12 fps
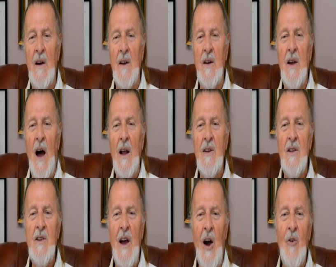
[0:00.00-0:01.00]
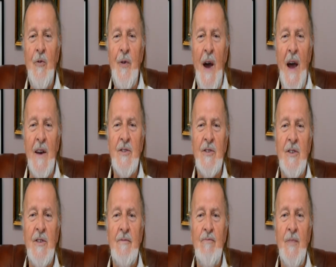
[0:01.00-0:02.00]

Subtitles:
Regardless how fast,